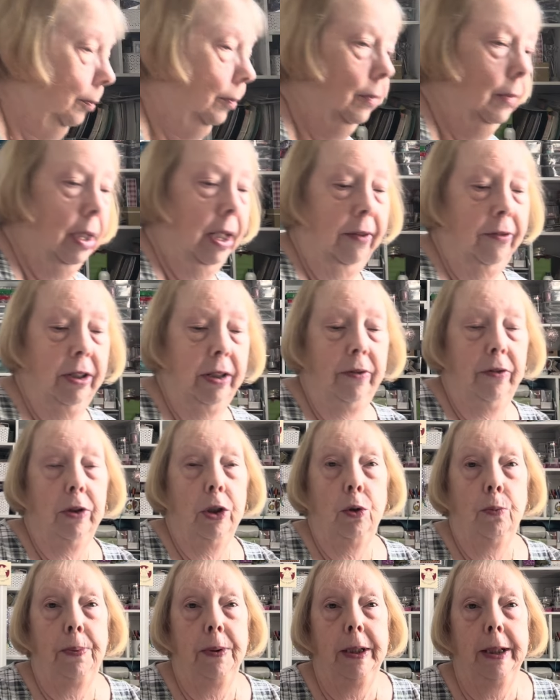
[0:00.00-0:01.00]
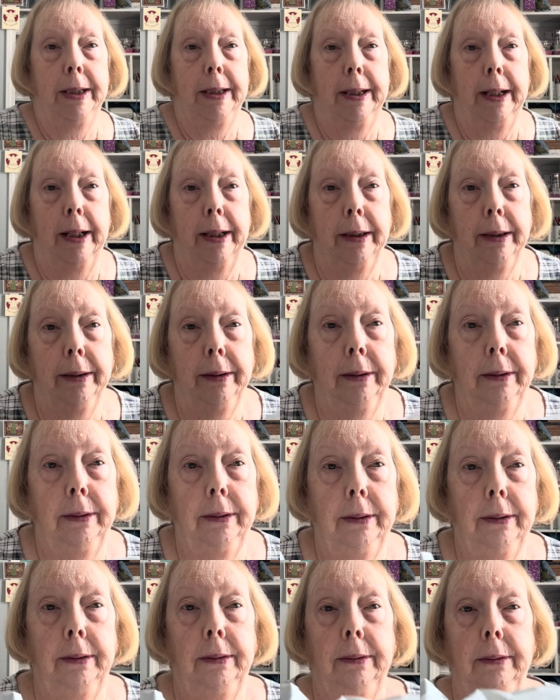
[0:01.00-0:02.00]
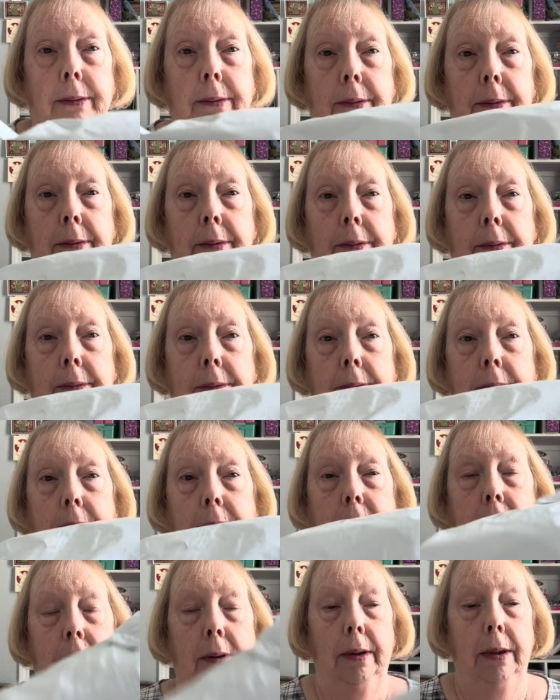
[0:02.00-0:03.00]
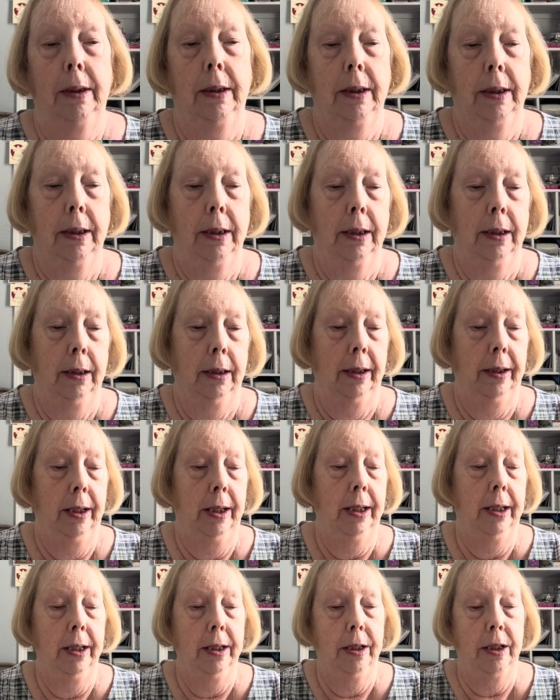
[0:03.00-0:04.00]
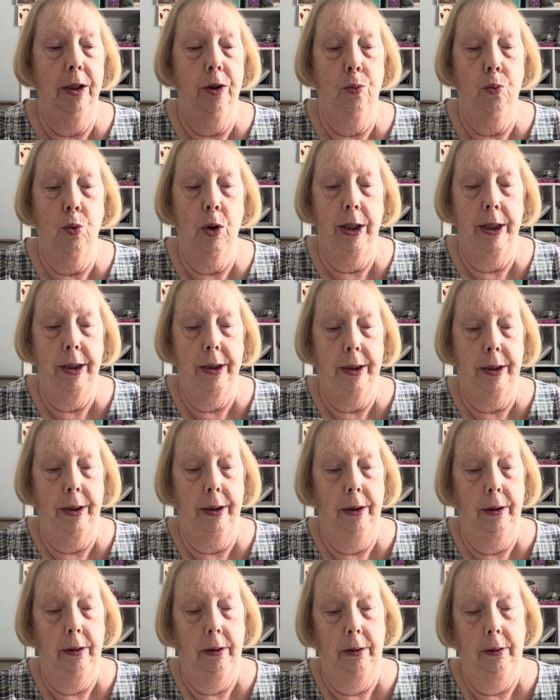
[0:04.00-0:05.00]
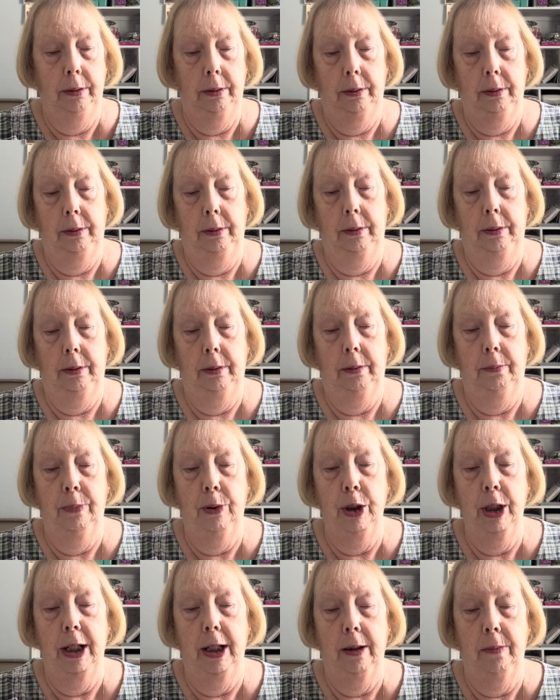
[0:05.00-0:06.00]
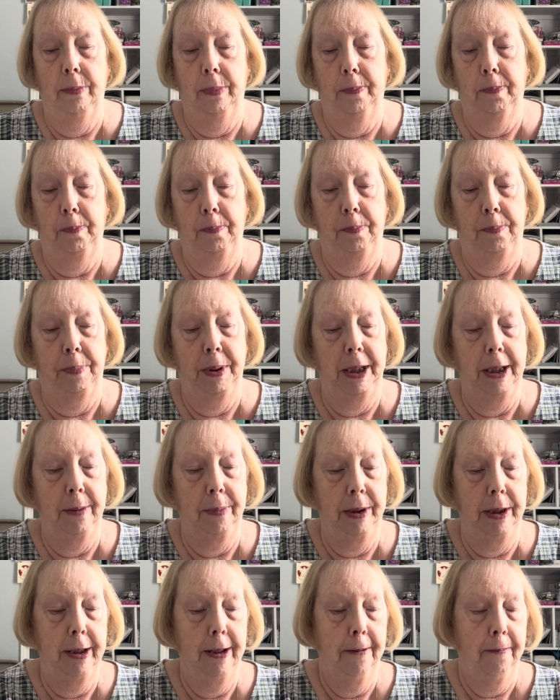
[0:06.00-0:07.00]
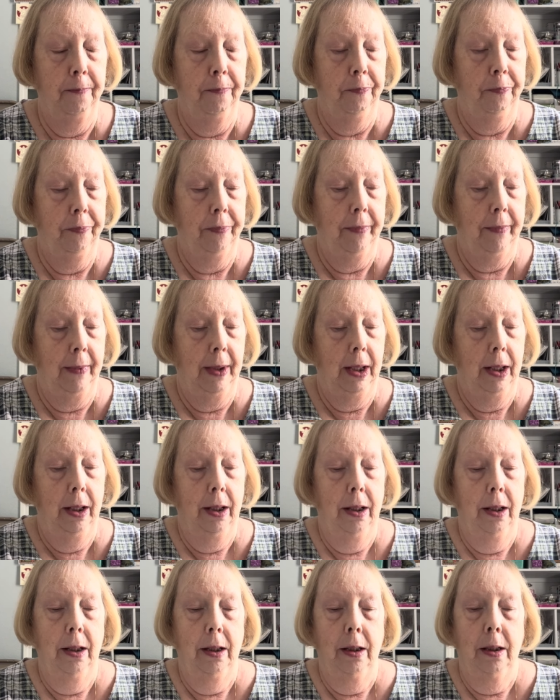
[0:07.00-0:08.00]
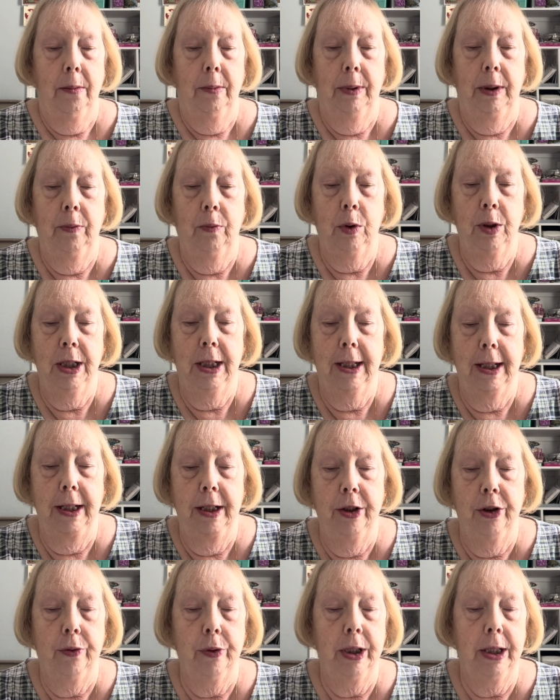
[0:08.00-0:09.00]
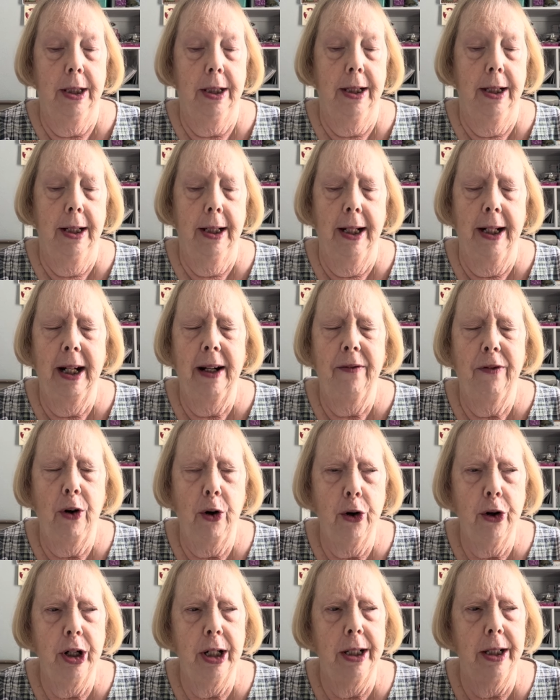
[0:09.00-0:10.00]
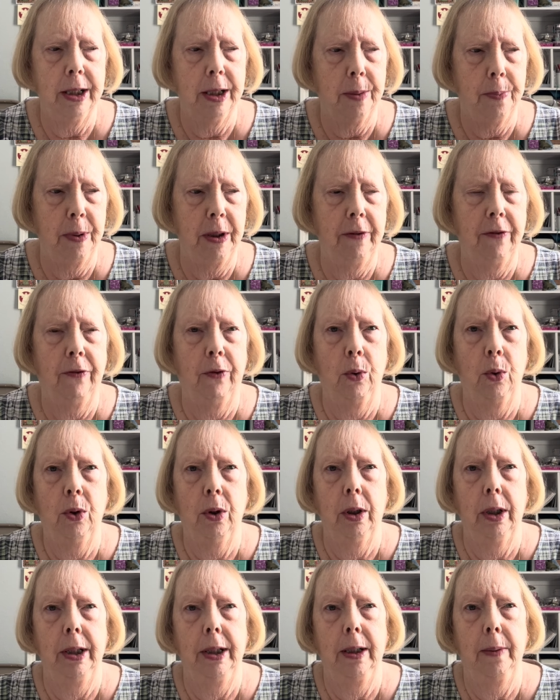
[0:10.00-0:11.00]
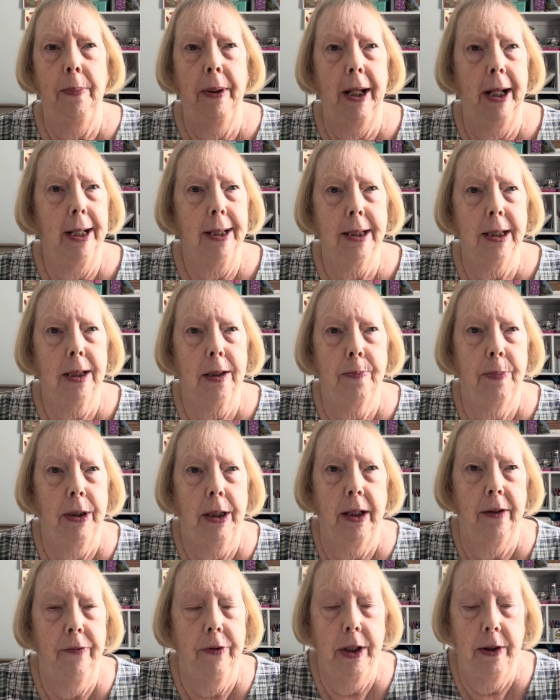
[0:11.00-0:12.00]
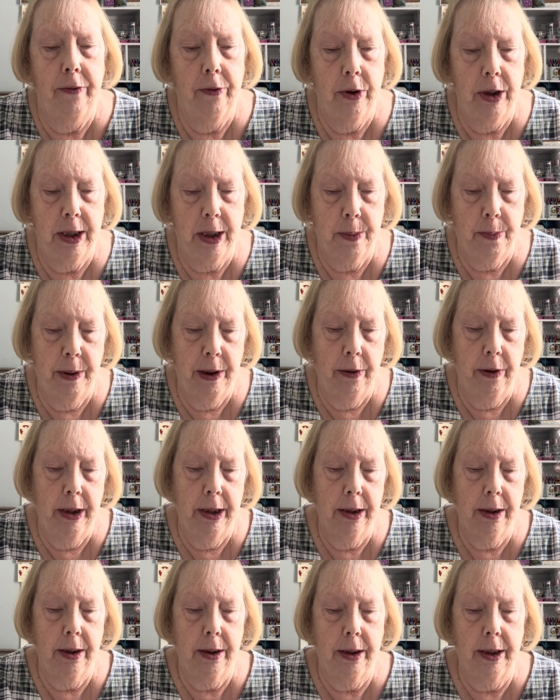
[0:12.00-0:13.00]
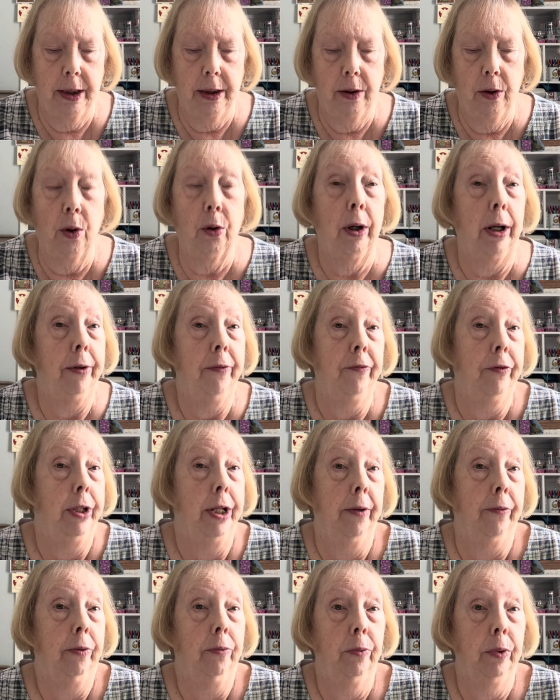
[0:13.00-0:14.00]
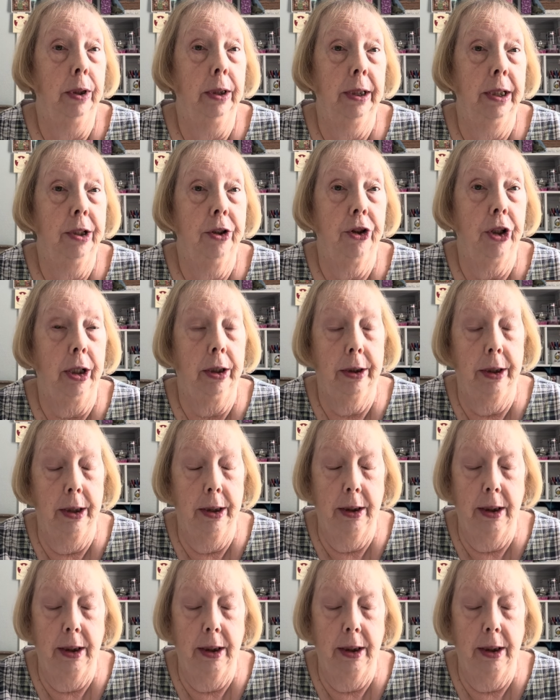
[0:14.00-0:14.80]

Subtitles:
I haven't even opened it yet. I think this is white Bernat baby. What was interesting, and I've heard this before in the past, but I've never experienced it, or I've never really checked it.